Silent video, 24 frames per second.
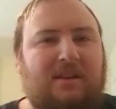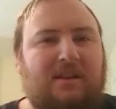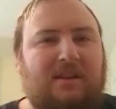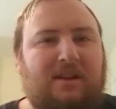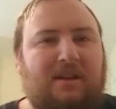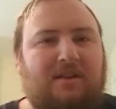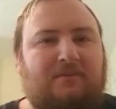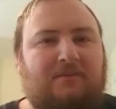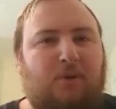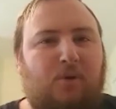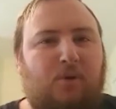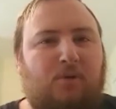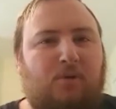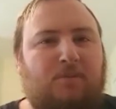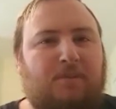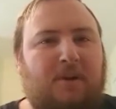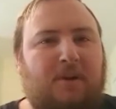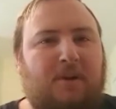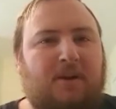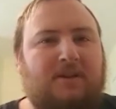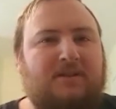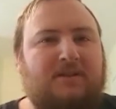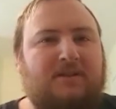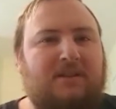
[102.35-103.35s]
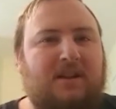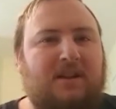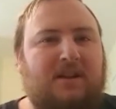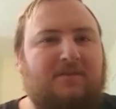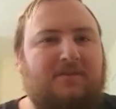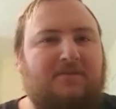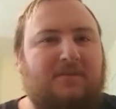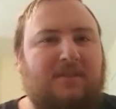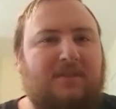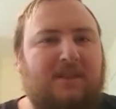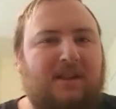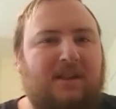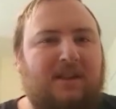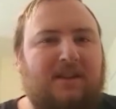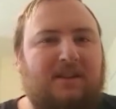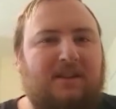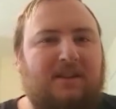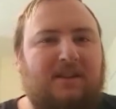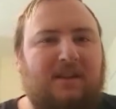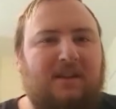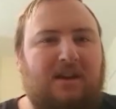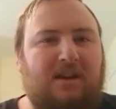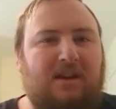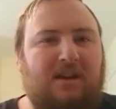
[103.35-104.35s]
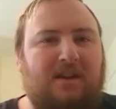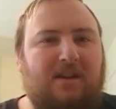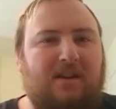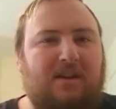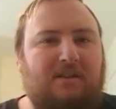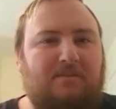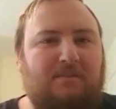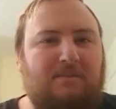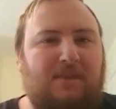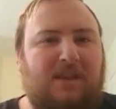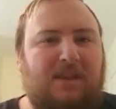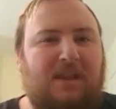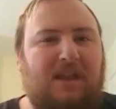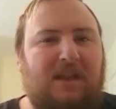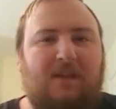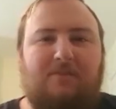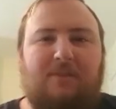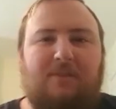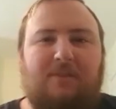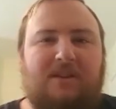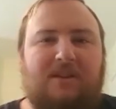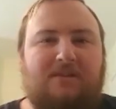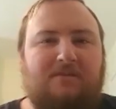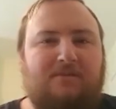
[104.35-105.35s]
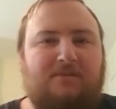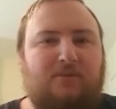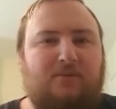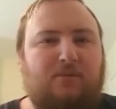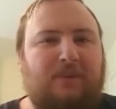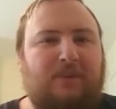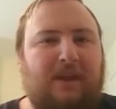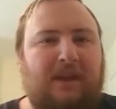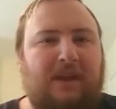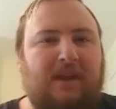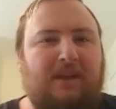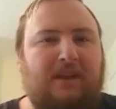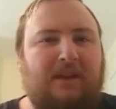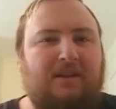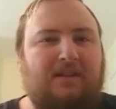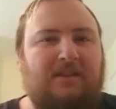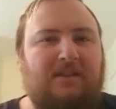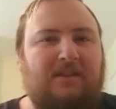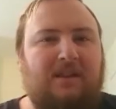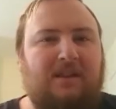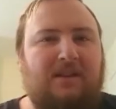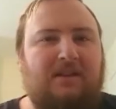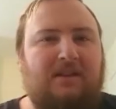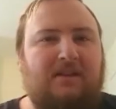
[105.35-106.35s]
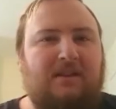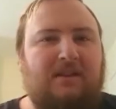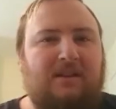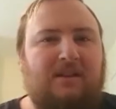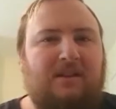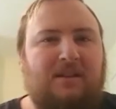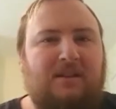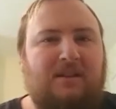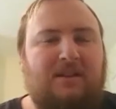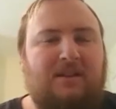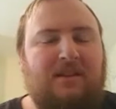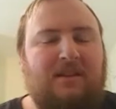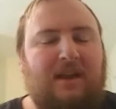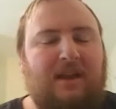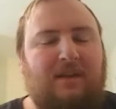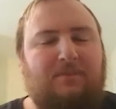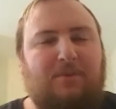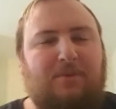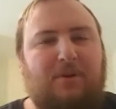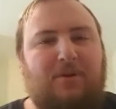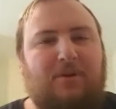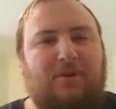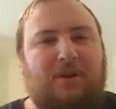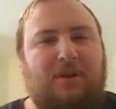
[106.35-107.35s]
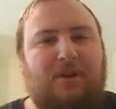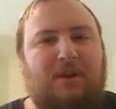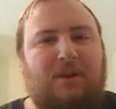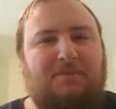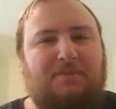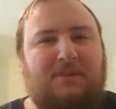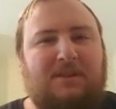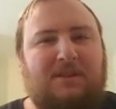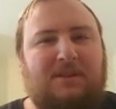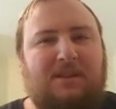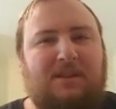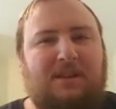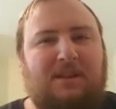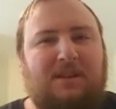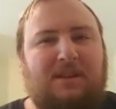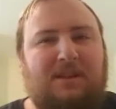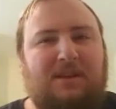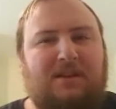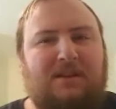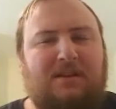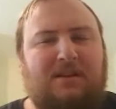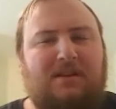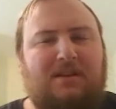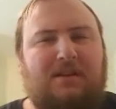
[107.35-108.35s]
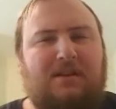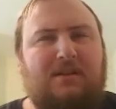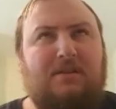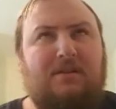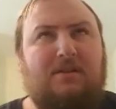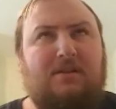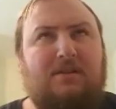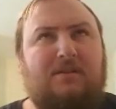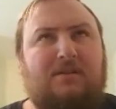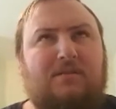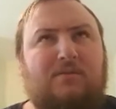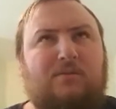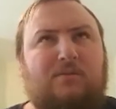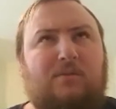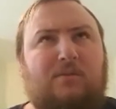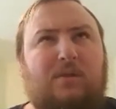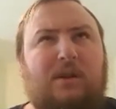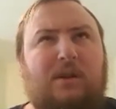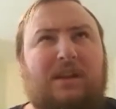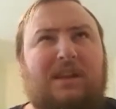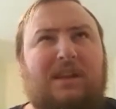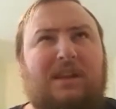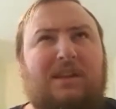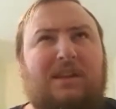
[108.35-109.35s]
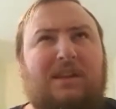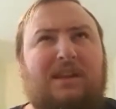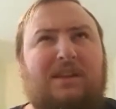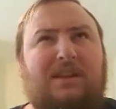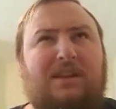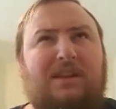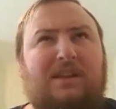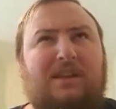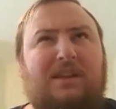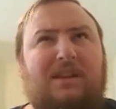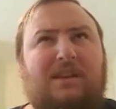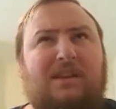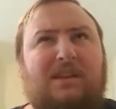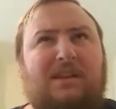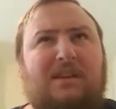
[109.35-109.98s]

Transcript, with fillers: folk punk stuff, and then it became like a full band, and then that broke up in like 2018,